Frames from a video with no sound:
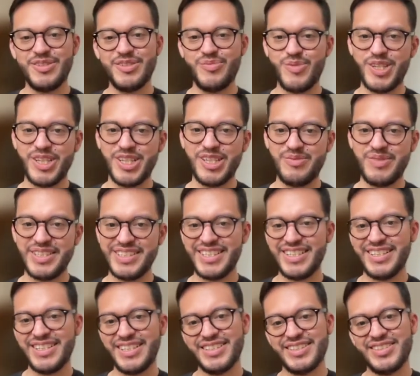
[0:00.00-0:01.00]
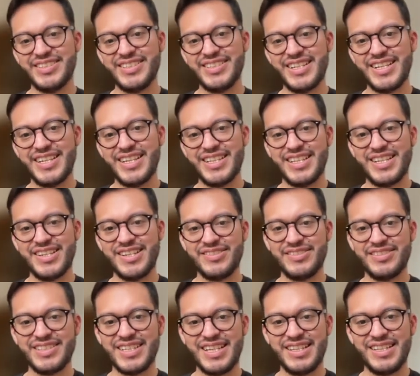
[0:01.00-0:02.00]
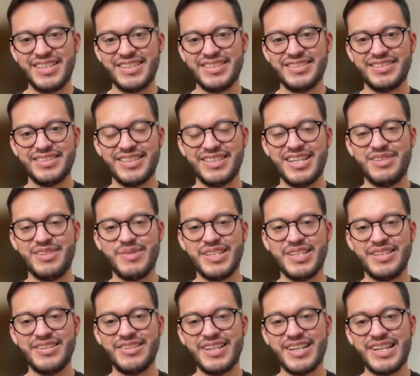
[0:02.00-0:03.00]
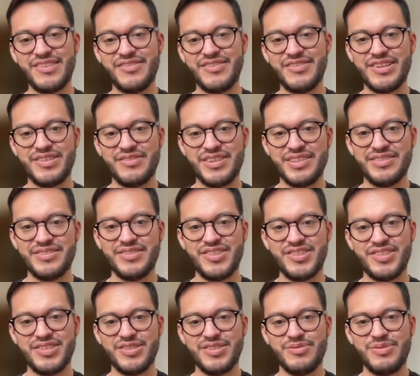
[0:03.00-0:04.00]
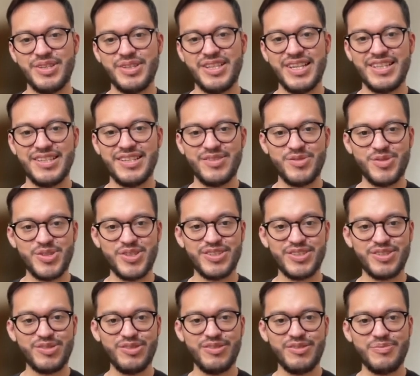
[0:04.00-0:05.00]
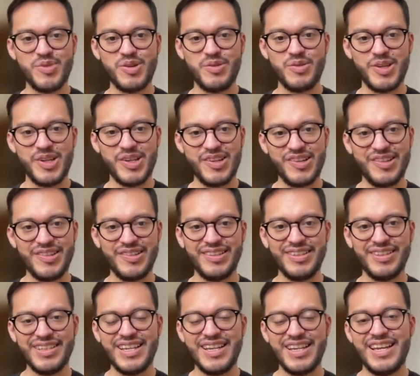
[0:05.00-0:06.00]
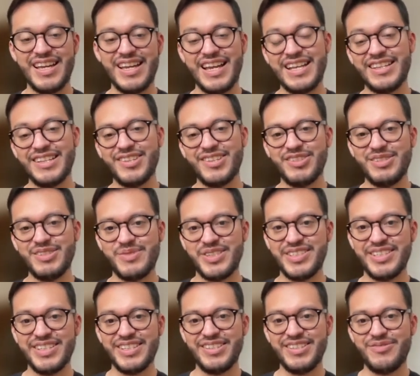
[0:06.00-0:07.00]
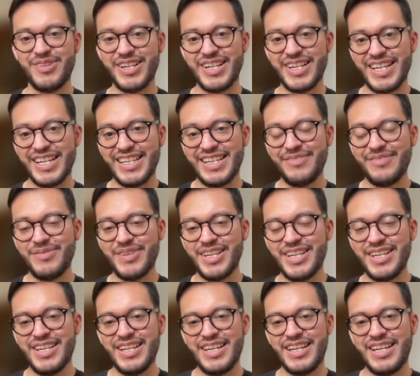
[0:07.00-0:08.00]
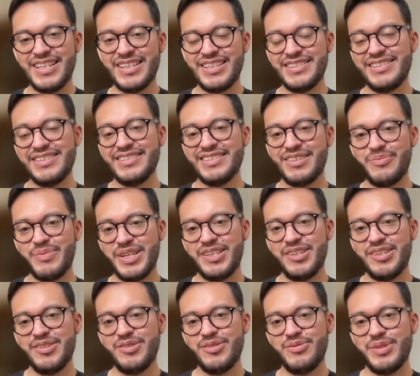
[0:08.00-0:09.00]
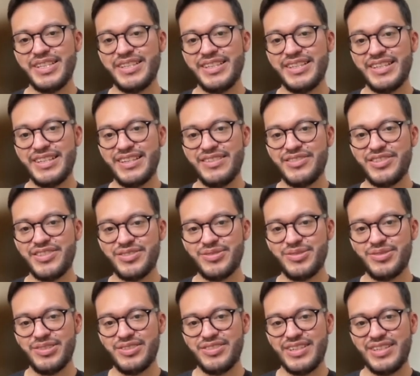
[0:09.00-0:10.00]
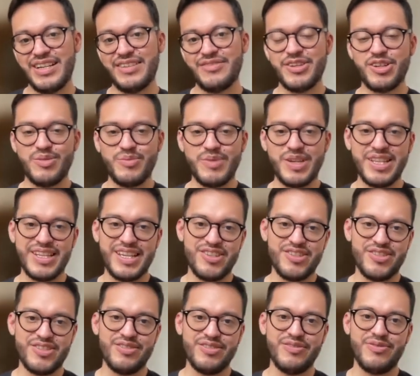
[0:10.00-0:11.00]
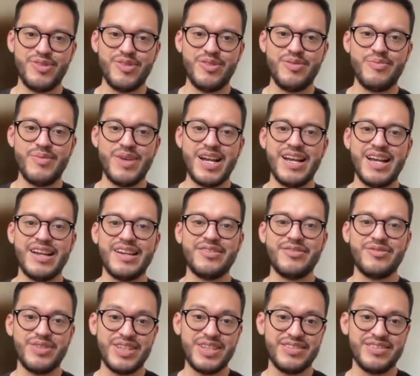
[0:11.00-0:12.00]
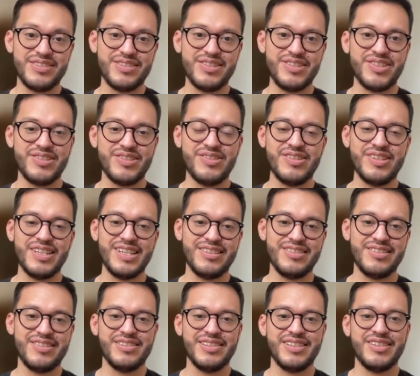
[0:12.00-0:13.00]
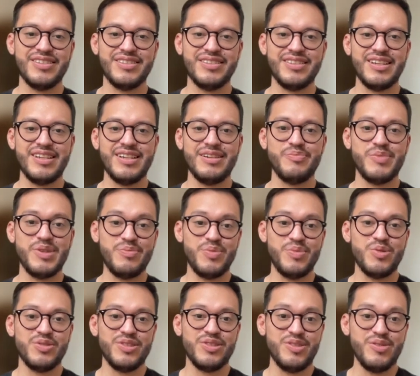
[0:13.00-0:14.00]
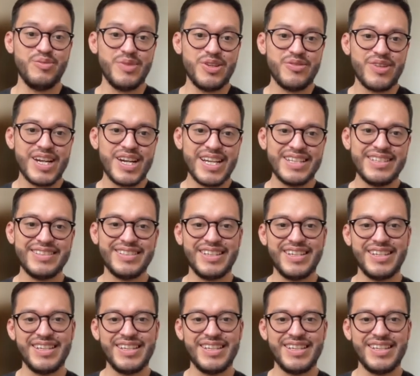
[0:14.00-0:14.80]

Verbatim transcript: my name is Ernesto Zelayandia Gonzalez. I'm an early career researcher with the Andalusian School of Public Health and the University of Granada. And this is a video with key results and recommendations from my research on intersex uh, people's human rights